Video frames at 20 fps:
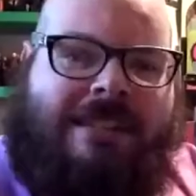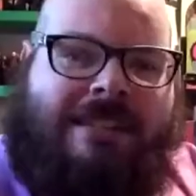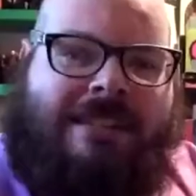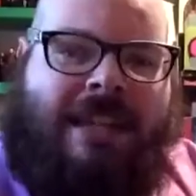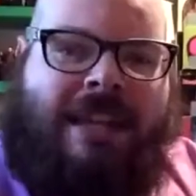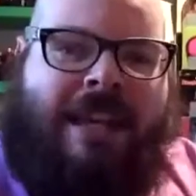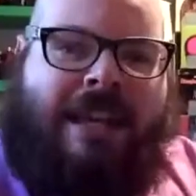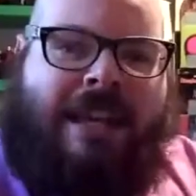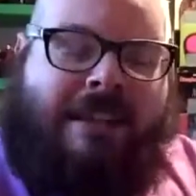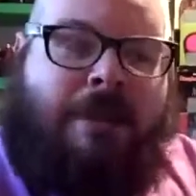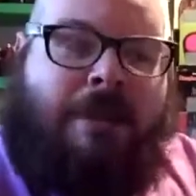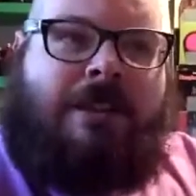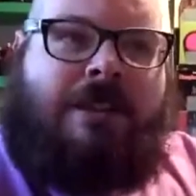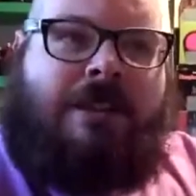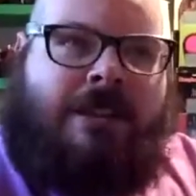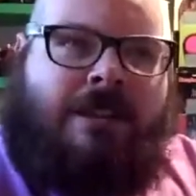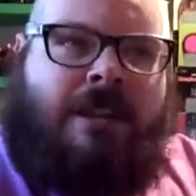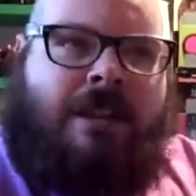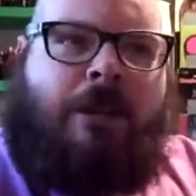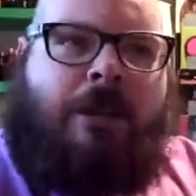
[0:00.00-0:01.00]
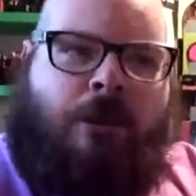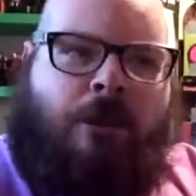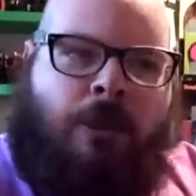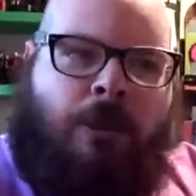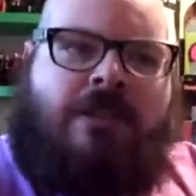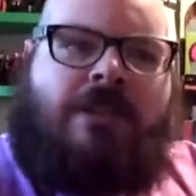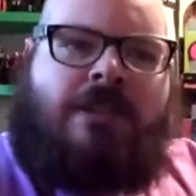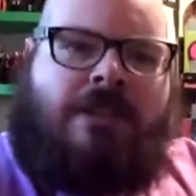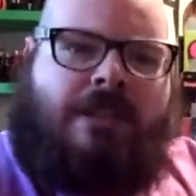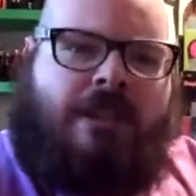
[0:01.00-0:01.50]
a say, WCW
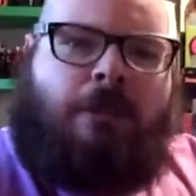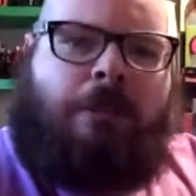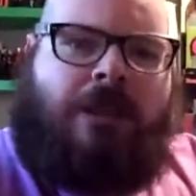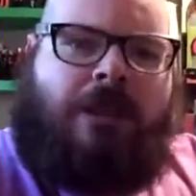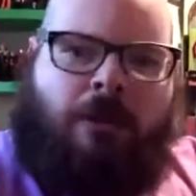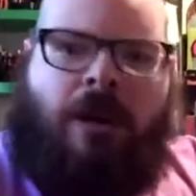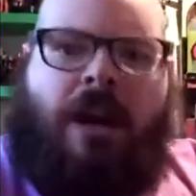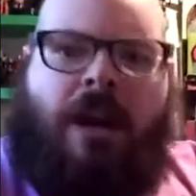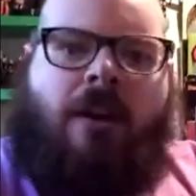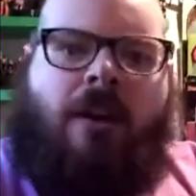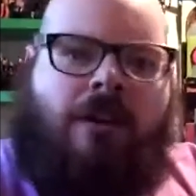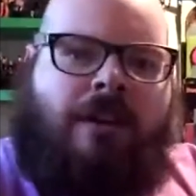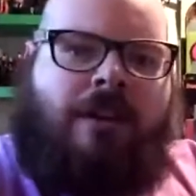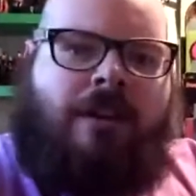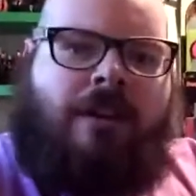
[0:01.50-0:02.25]
would still be around.